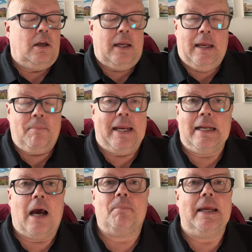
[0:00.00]
It may
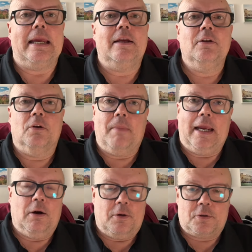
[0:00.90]
not be. You
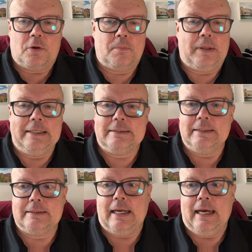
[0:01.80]
may go to certain
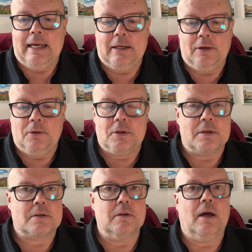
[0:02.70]
places and you
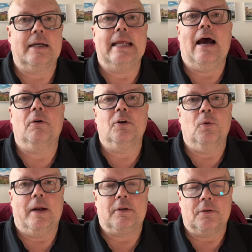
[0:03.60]
just lucked out. You
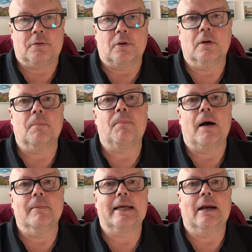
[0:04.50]
went to certain
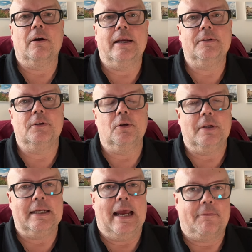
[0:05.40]
public areas and you
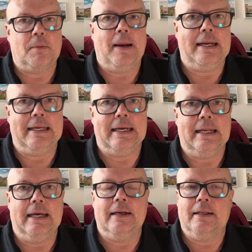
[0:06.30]
didn't have to pay to get
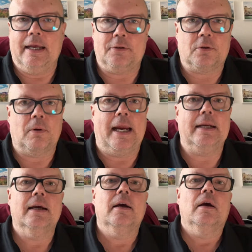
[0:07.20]
in, and that's great.